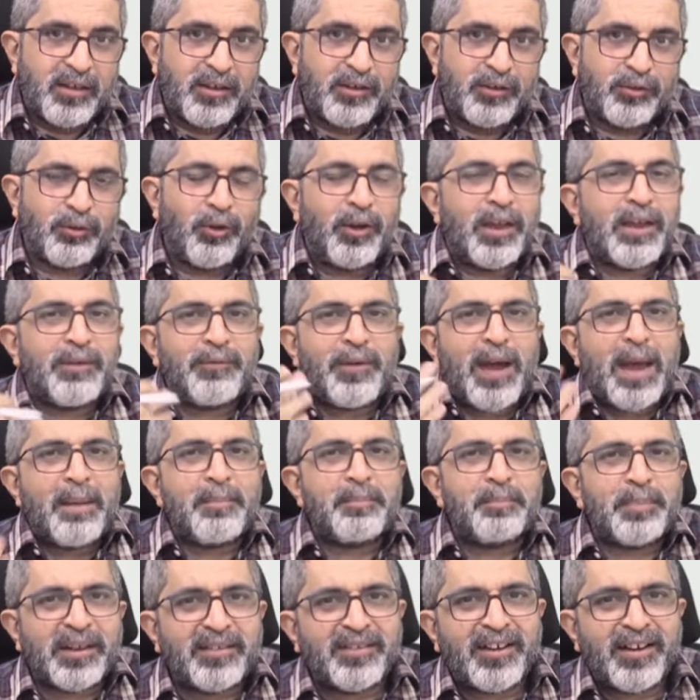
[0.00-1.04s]
So if I
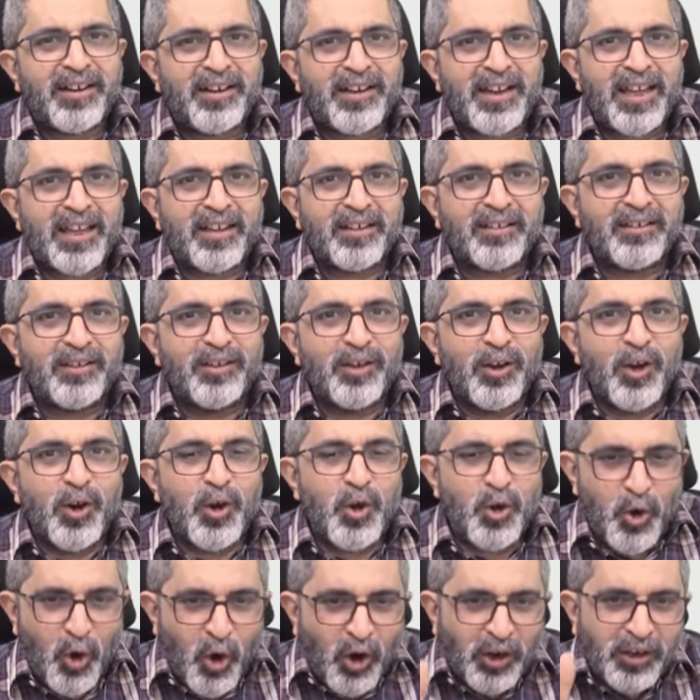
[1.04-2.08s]
am presenting
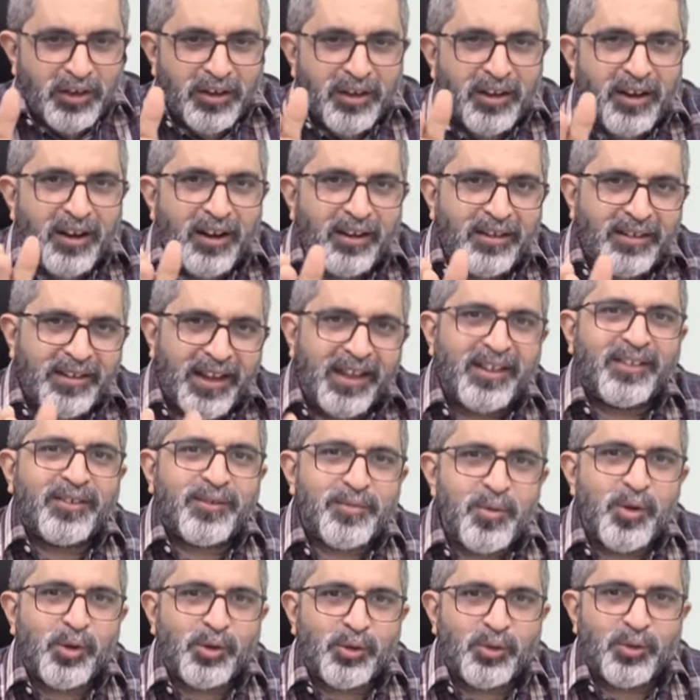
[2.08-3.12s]
not a
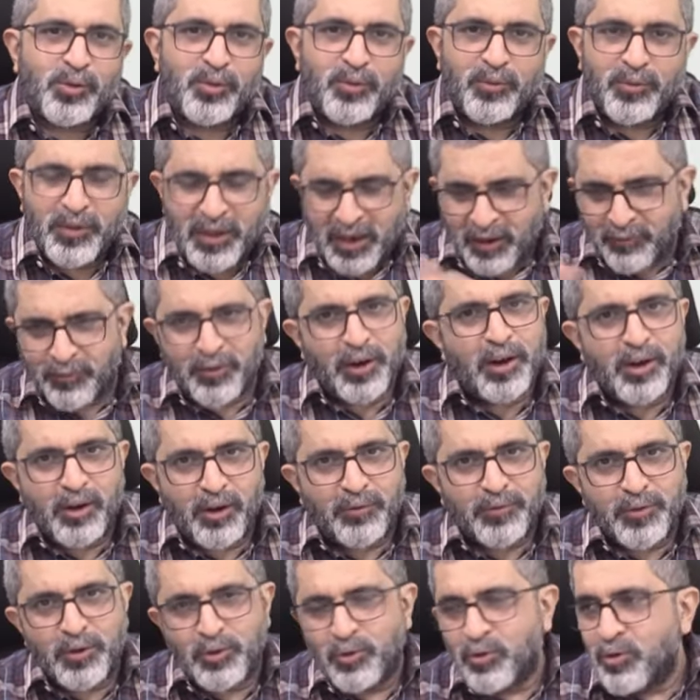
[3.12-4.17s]
textbook to, in front
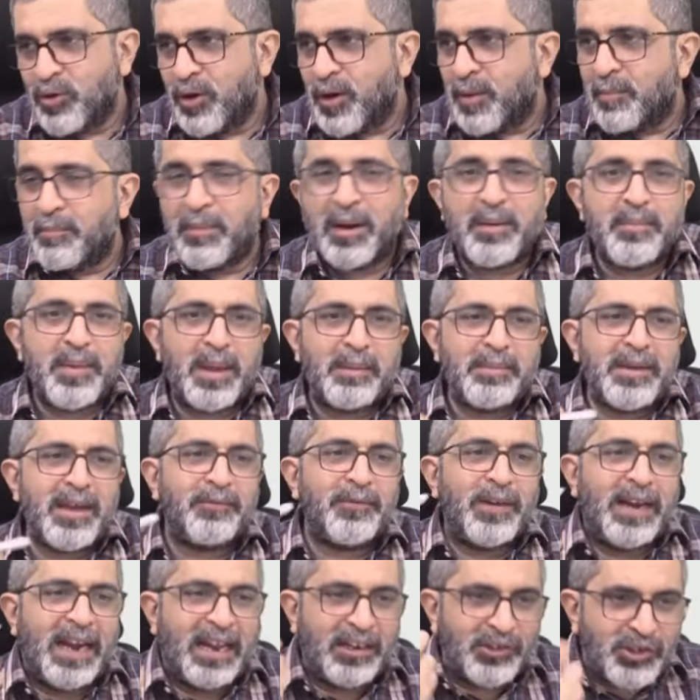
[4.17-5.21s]
of you, but maybe a
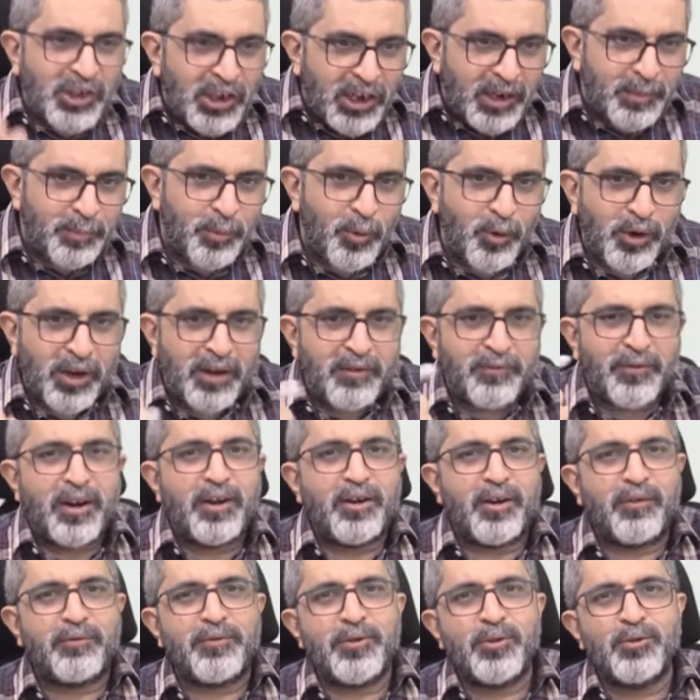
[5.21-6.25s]
financial report in
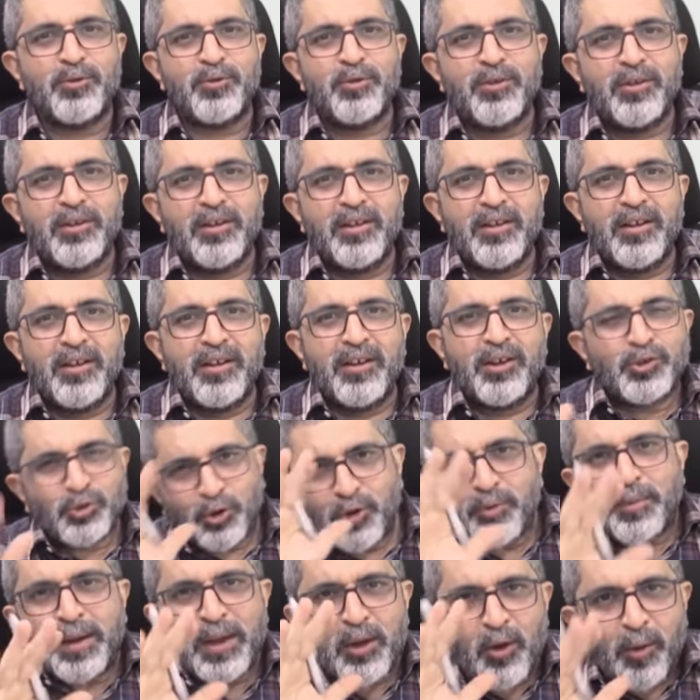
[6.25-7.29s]
front of you,
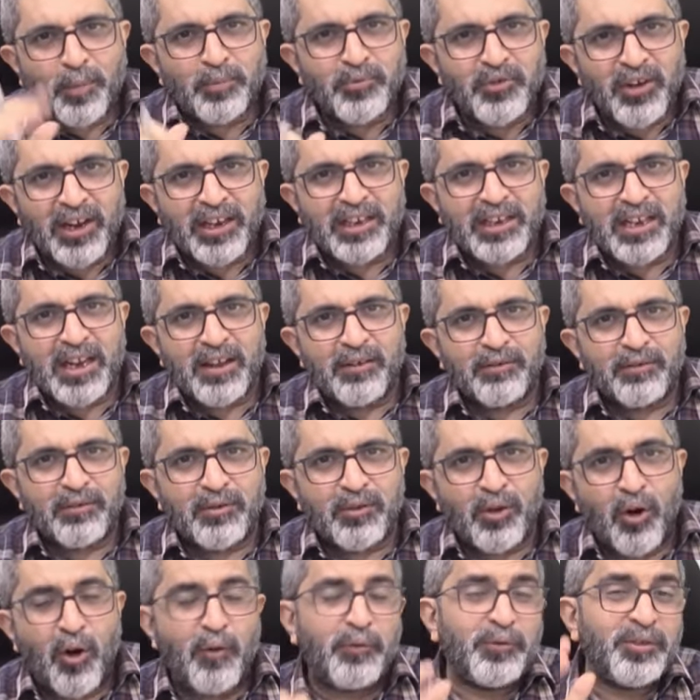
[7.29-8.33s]
should my objective
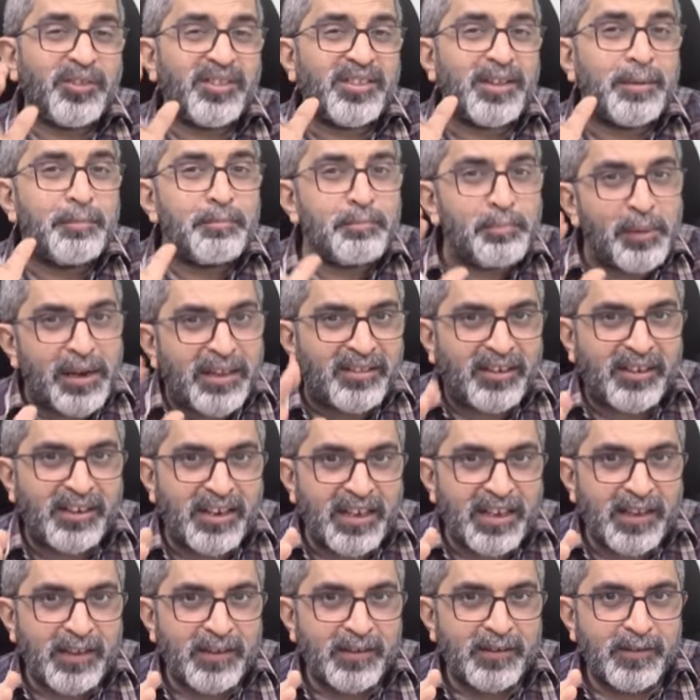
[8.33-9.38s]
of
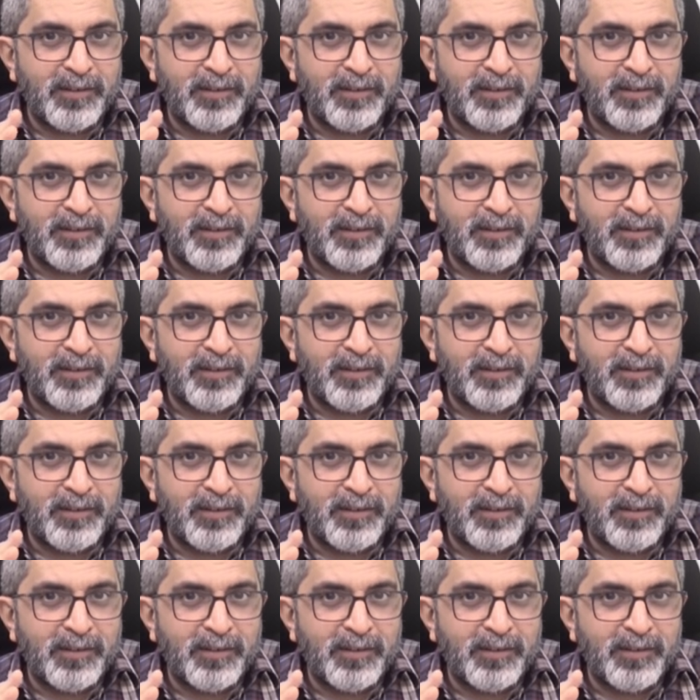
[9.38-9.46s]
simplicity